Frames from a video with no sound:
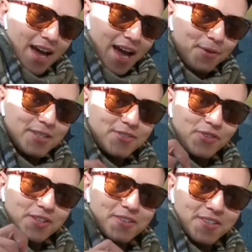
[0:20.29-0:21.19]
Uh, how this
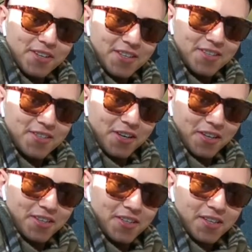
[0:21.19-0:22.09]
video is gonna
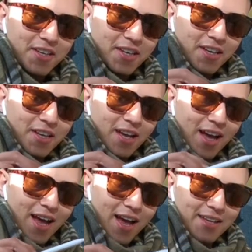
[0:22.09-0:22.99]
start?
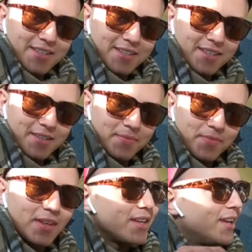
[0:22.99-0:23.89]
Uh,
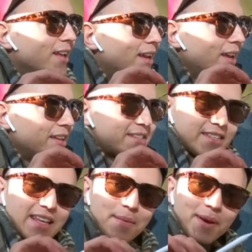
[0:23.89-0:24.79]

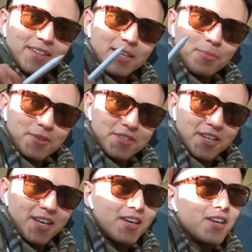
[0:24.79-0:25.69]
cinematic
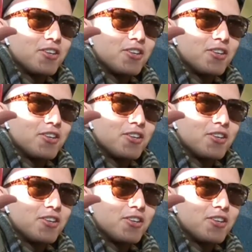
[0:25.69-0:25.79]
music